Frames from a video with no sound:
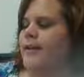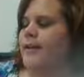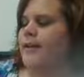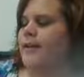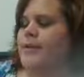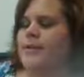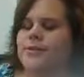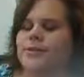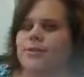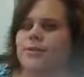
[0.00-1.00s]
This
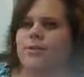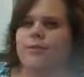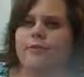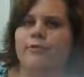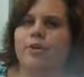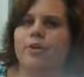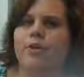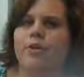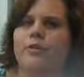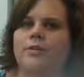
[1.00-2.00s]
is just your
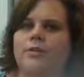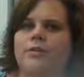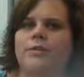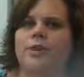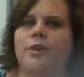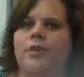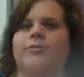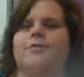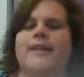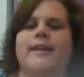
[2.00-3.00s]
overall, are
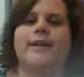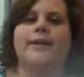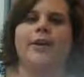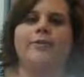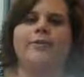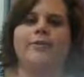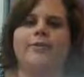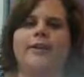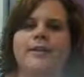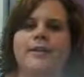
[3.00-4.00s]
you saying enough
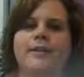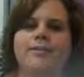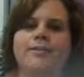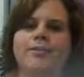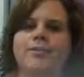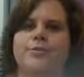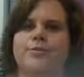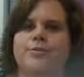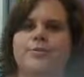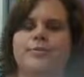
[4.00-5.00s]

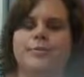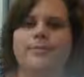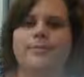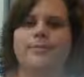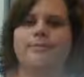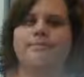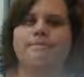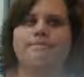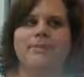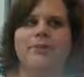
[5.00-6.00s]
to
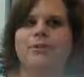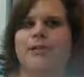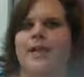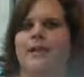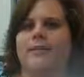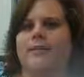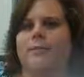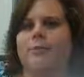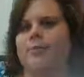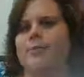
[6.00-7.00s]
create
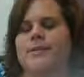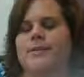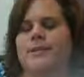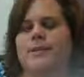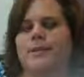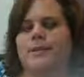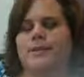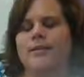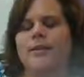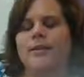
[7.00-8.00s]
the purpose that
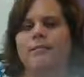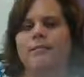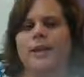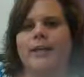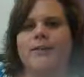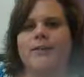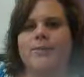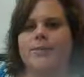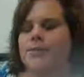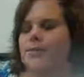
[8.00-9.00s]
the writing is
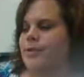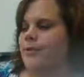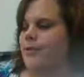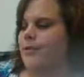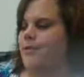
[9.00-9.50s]
supposed to do?